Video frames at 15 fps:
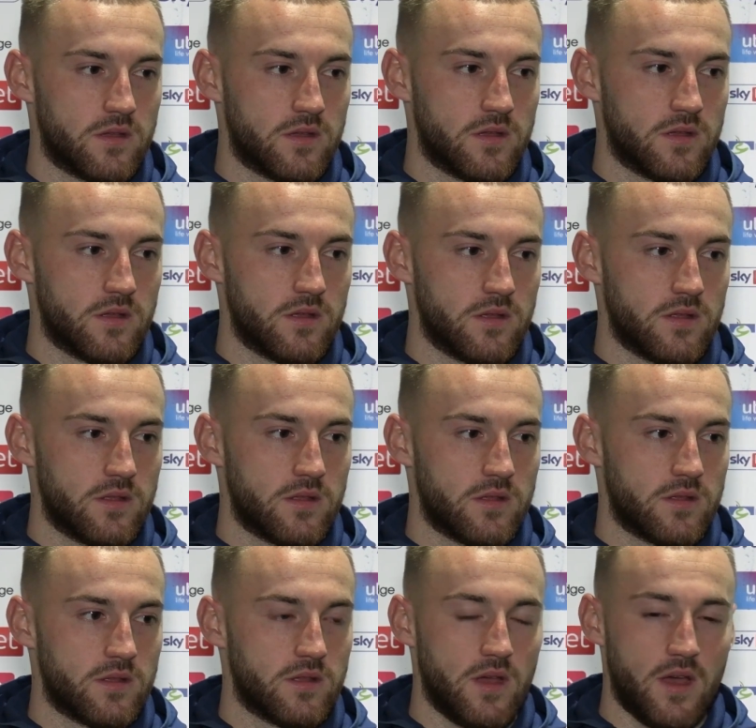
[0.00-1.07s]
wasn't quite
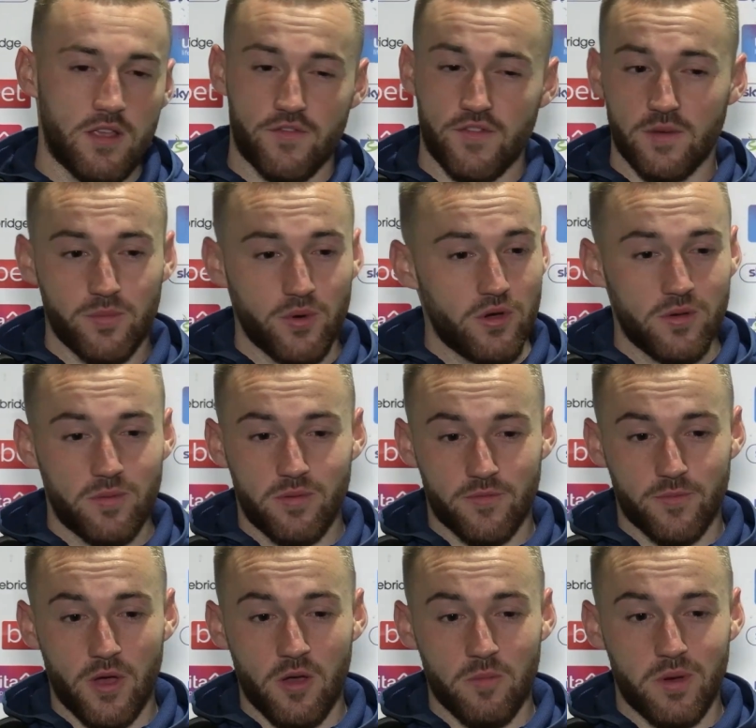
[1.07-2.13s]
there? That's football,
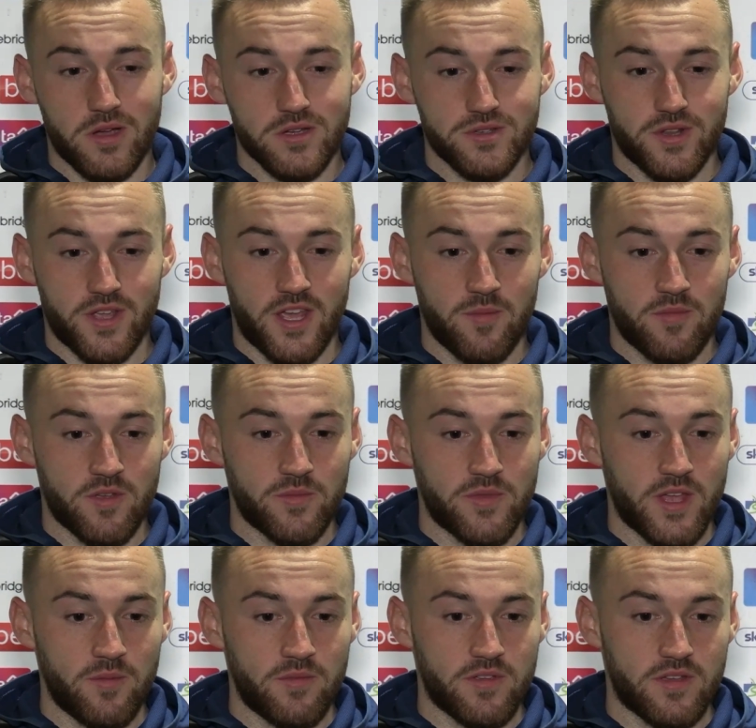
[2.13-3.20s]
it's part and parcel of the game.
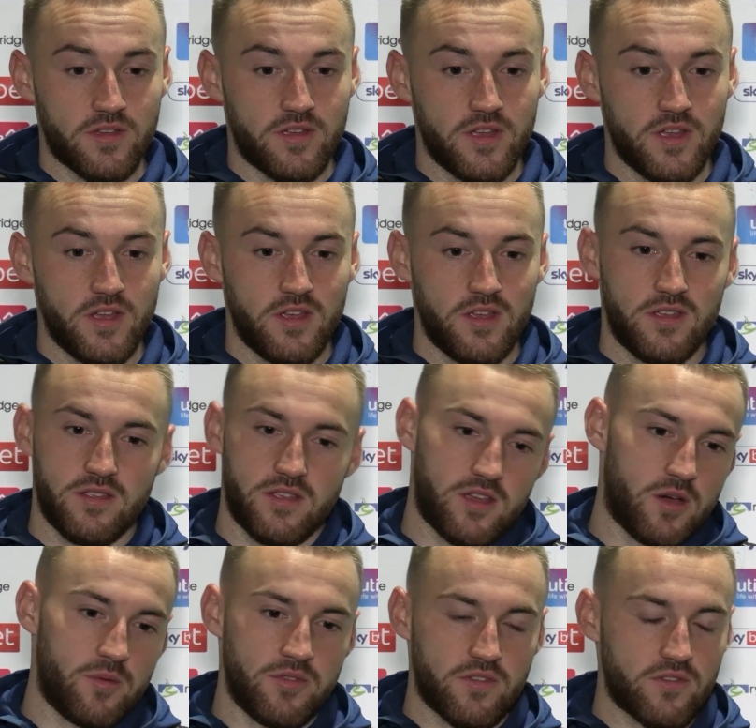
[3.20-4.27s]
Sometimes you
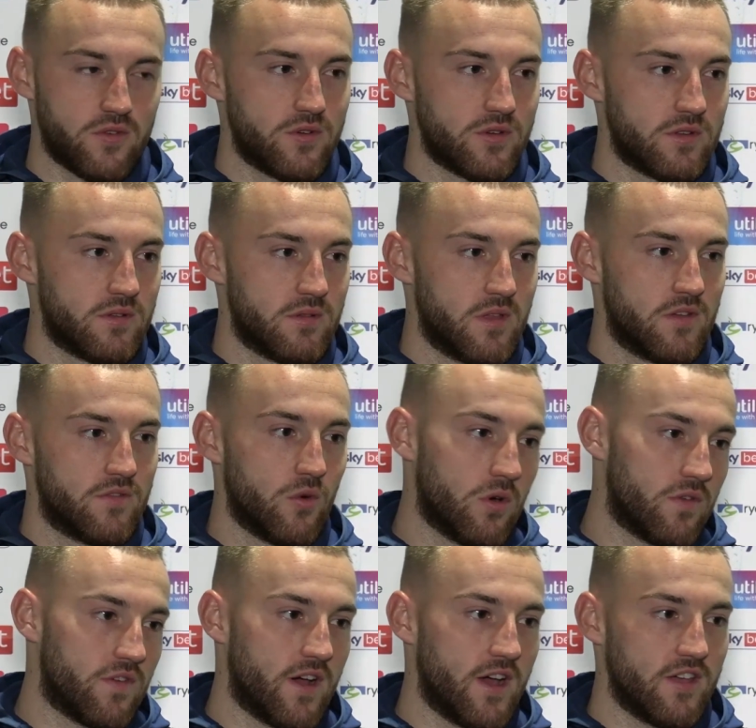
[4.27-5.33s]
come and you score 4
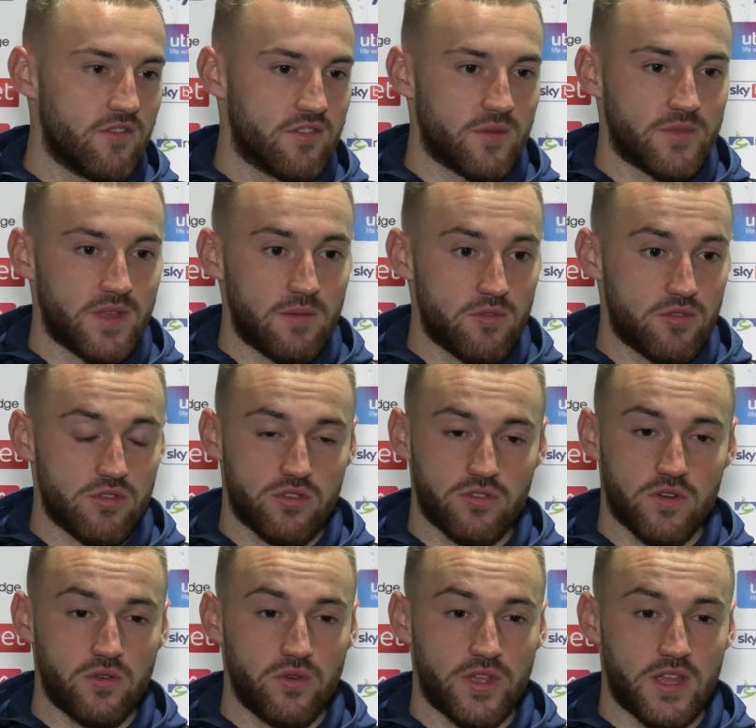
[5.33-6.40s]
or 5, and sometimes you just
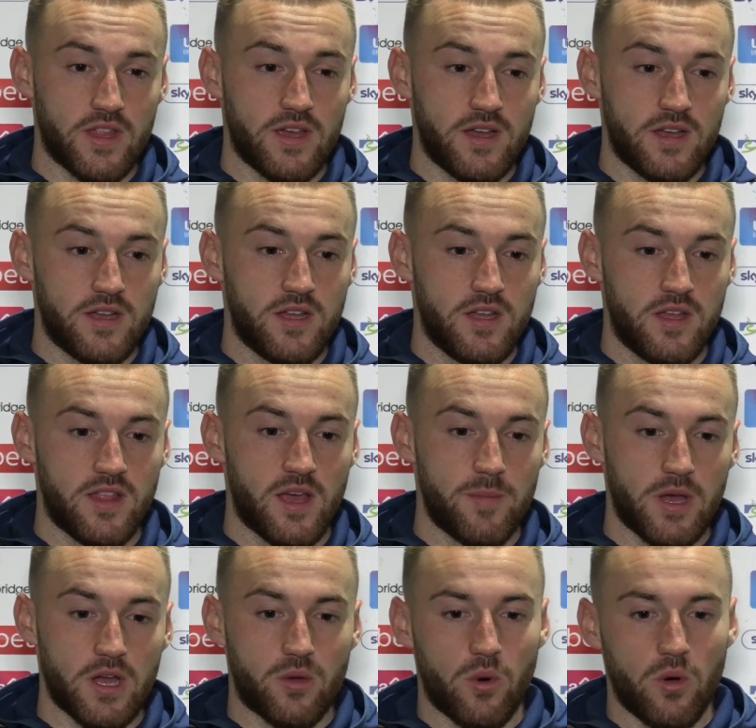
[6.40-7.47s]
struggle to get that
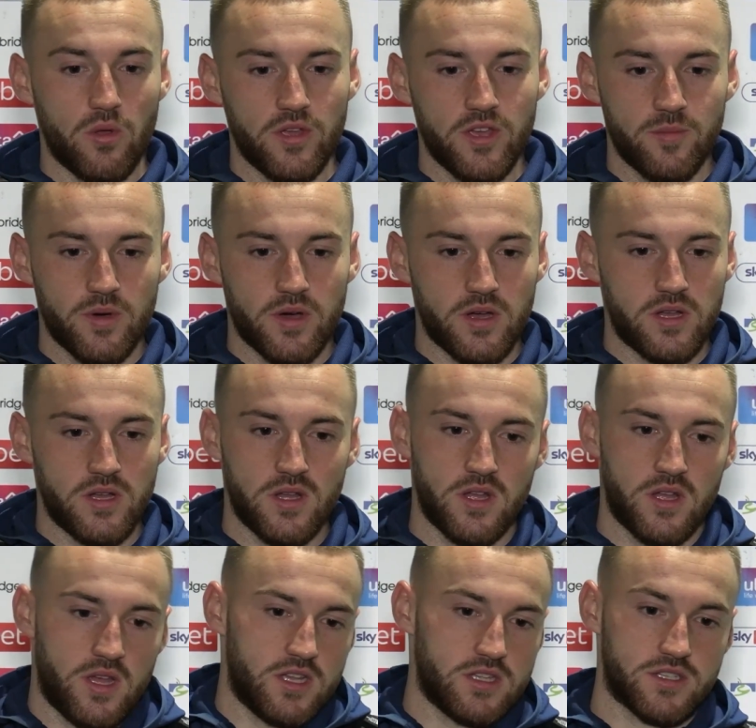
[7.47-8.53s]
bit of quality, but
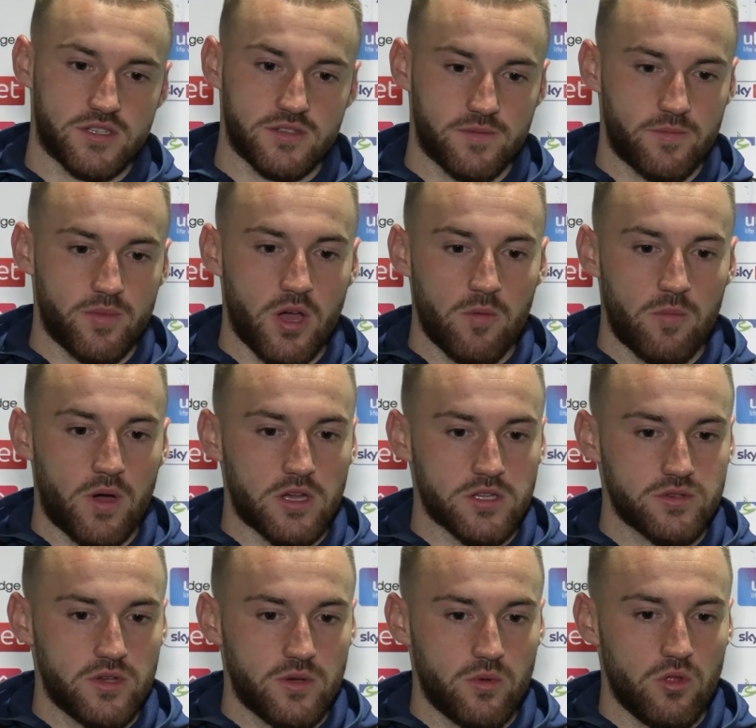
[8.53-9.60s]
it's part and
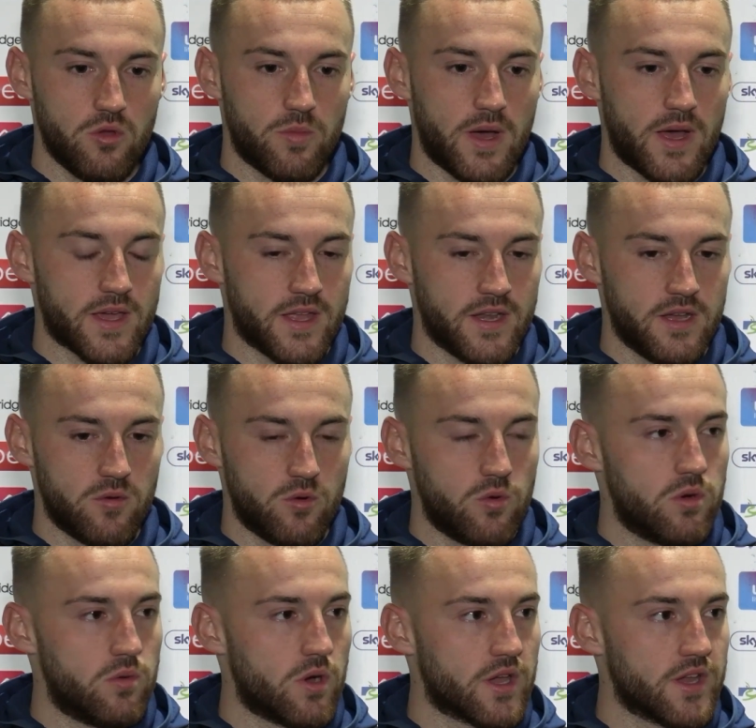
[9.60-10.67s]
parcel of it. We'll look back in it,
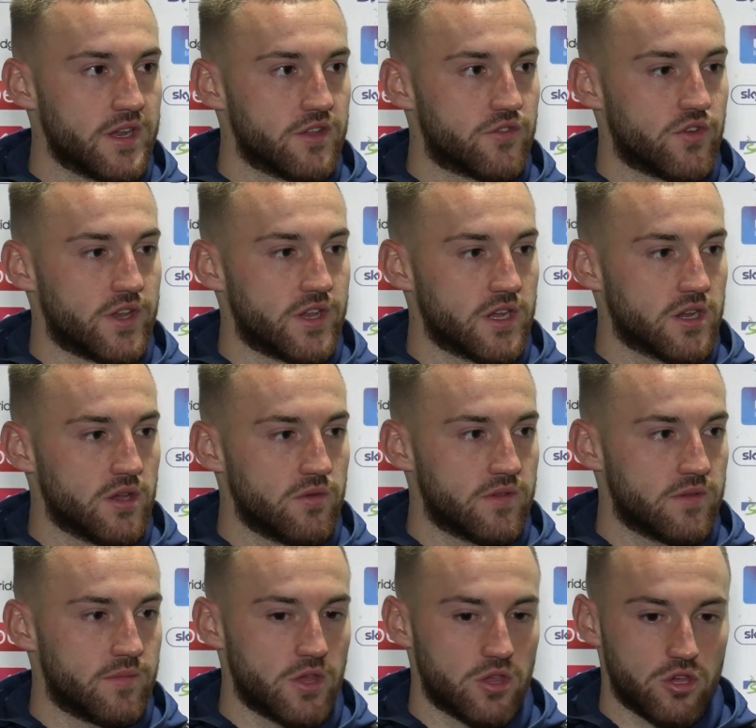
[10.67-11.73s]
we'll work in it in the training
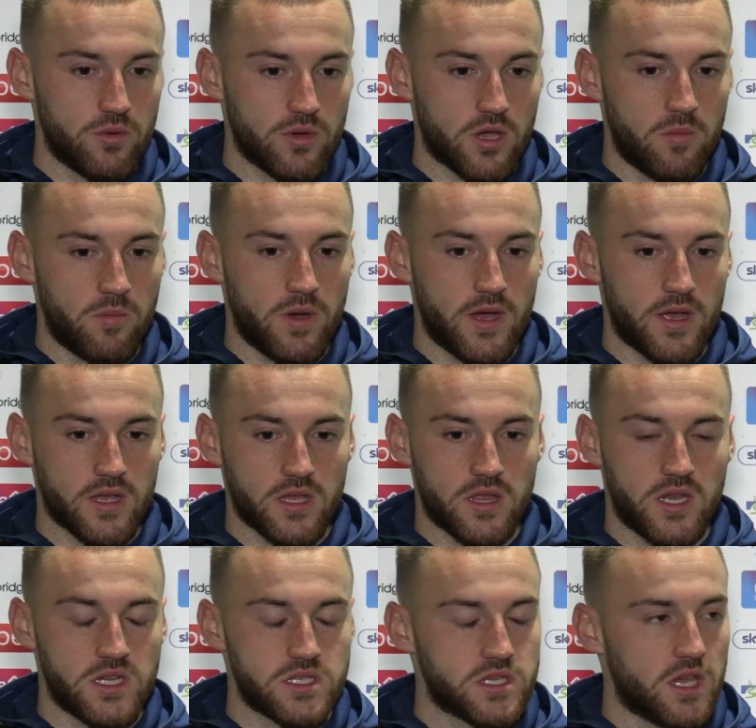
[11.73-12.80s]
ground and make sure we come back
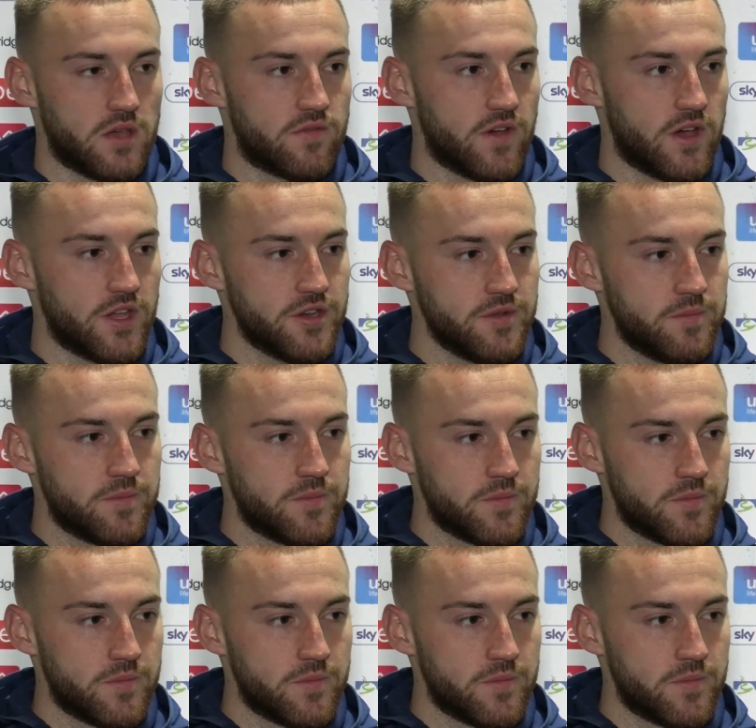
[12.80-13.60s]
in the next game firing.